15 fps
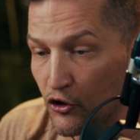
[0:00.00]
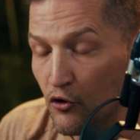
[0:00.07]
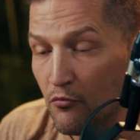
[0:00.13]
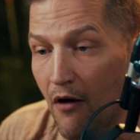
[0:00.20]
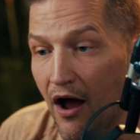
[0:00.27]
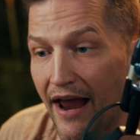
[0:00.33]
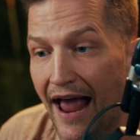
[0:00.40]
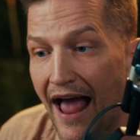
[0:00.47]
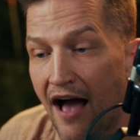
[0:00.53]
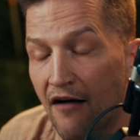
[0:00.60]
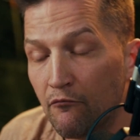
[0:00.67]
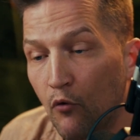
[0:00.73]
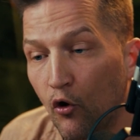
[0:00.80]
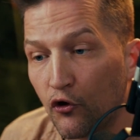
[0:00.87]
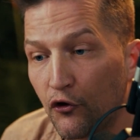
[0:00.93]
you might have
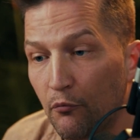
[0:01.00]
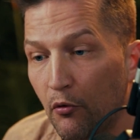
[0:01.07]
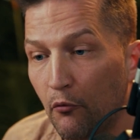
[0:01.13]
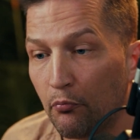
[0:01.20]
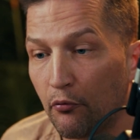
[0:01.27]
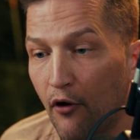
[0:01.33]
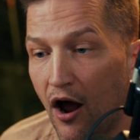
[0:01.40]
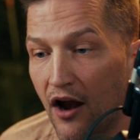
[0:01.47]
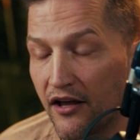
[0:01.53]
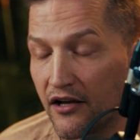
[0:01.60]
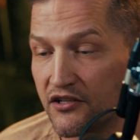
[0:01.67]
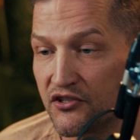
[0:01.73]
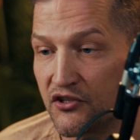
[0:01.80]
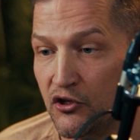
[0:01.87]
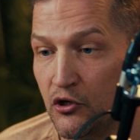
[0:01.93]
multiple products.